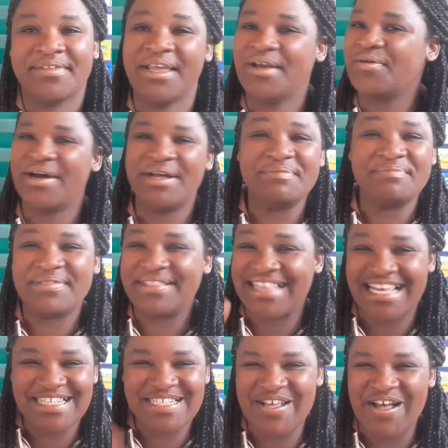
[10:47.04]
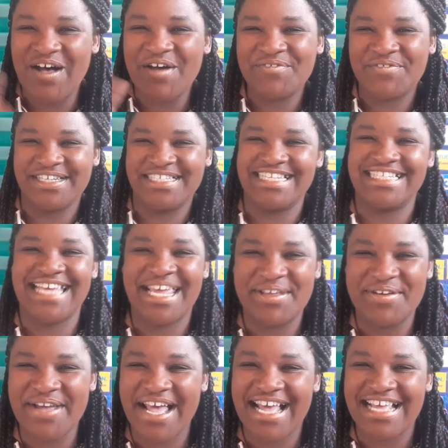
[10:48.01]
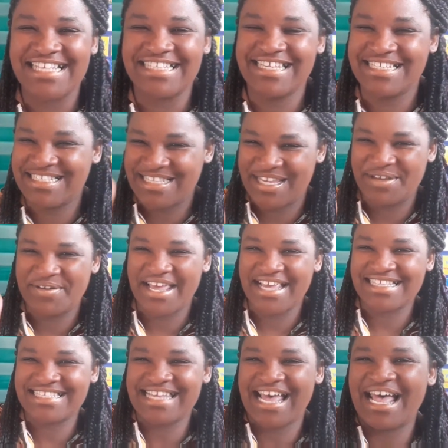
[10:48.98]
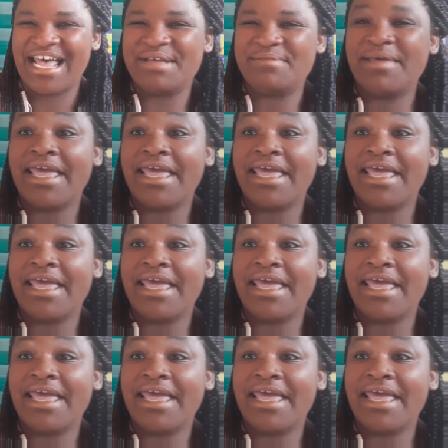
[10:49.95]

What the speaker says: Well, that's all for today, you guys. See you next time.